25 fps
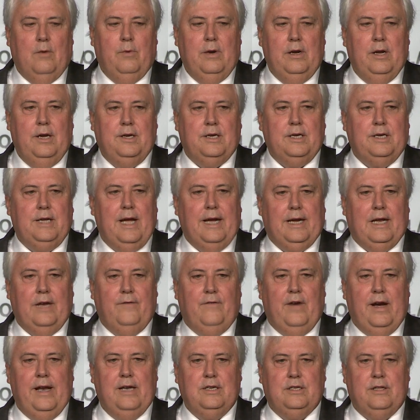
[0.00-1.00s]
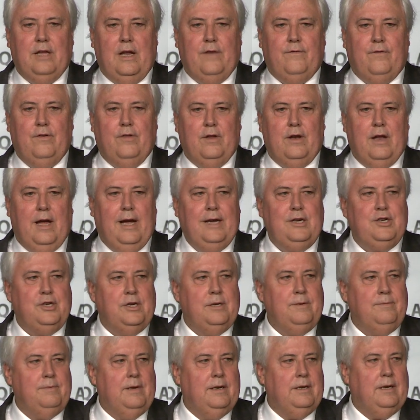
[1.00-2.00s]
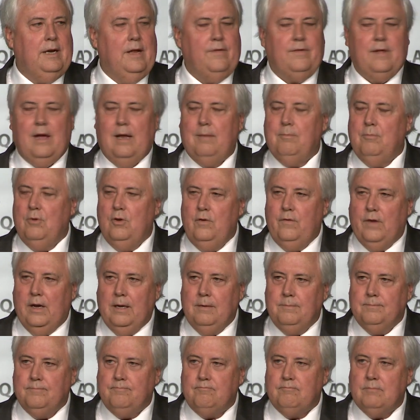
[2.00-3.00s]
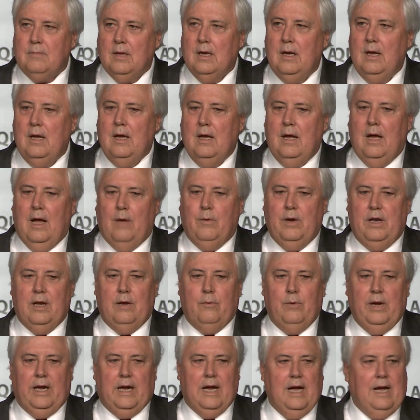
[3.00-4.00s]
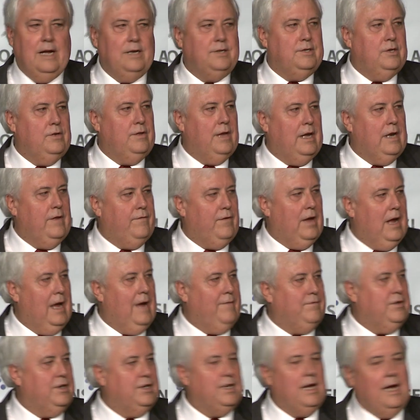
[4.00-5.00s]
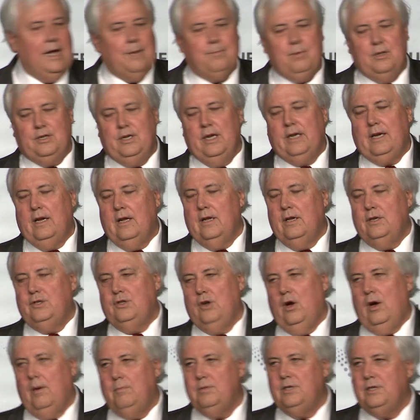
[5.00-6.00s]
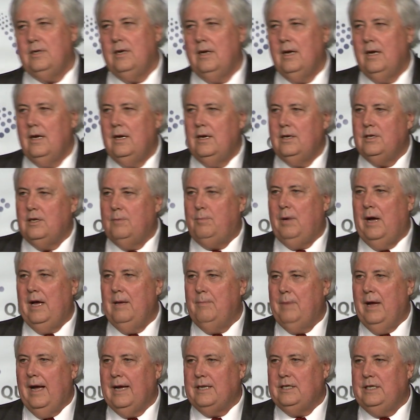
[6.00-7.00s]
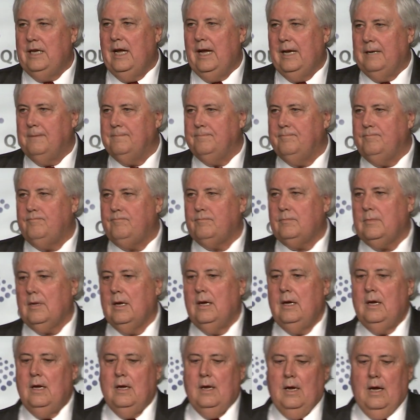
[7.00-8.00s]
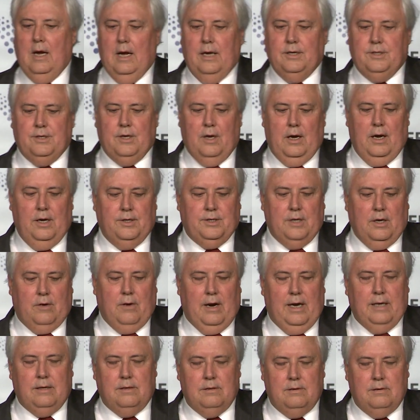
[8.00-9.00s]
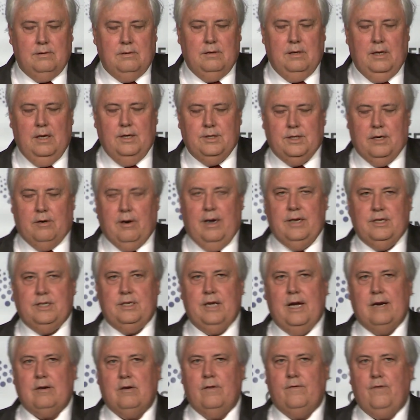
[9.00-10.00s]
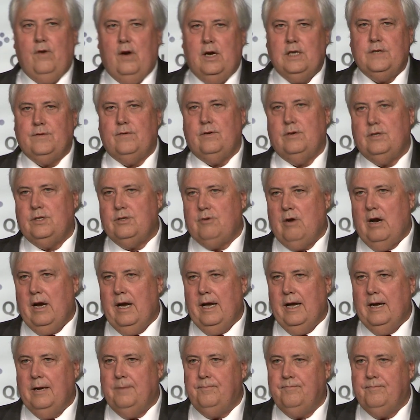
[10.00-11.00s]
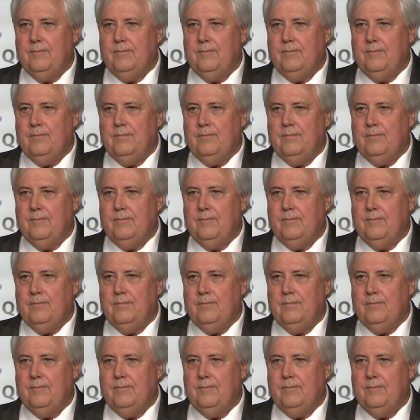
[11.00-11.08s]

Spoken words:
we need to take advantage of that for the nation and get that moving. And we can't do that if they have to take particular jobs to pay back debt. It's a great sacrifice for Australia.